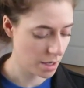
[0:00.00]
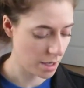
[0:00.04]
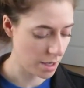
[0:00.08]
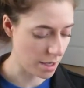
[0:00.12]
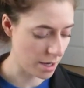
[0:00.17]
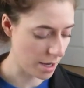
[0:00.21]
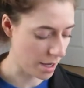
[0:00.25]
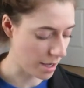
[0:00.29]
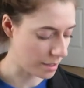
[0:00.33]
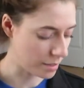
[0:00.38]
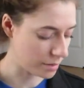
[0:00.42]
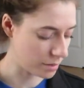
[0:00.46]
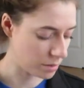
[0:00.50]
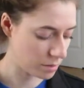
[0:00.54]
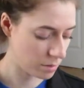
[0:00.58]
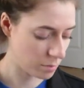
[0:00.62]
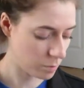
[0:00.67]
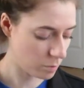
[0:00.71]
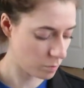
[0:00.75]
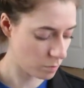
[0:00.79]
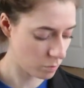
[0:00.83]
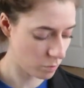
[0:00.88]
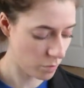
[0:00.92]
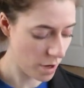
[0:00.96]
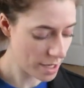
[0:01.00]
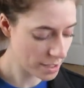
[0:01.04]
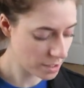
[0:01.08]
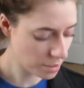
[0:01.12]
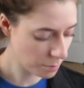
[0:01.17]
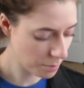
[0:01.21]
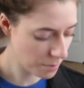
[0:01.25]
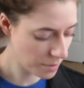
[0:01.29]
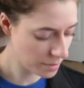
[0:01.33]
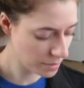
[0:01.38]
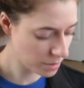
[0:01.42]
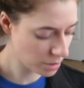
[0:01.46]
It has
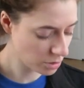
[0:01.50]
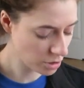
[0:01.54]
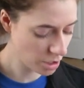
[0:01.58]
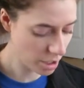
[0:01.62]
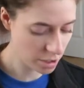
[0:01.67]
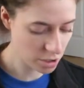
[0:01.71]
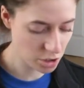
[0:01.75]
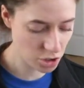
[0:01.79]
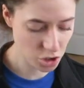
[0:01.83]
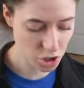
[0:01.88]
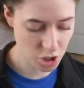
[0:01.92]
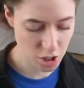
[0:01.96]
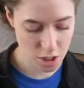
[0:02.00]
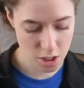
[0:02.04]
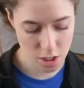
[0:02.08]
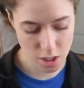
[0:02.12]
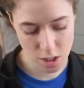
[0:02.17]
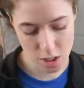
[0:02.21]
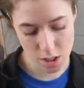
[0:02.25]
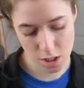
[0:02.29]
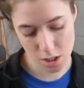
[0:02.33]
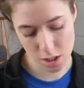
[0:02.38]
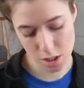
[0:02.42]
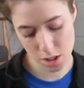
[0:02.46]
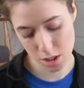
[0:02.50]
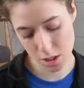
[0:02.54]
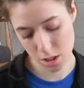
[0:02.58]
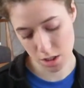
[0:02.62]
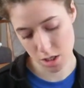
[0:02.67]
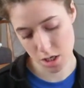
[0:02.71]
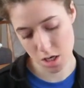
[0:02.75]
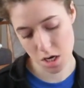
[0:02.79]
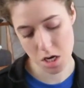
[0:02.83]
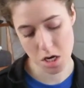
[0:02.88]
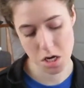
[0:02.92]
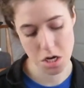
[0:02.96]
recipe suggestions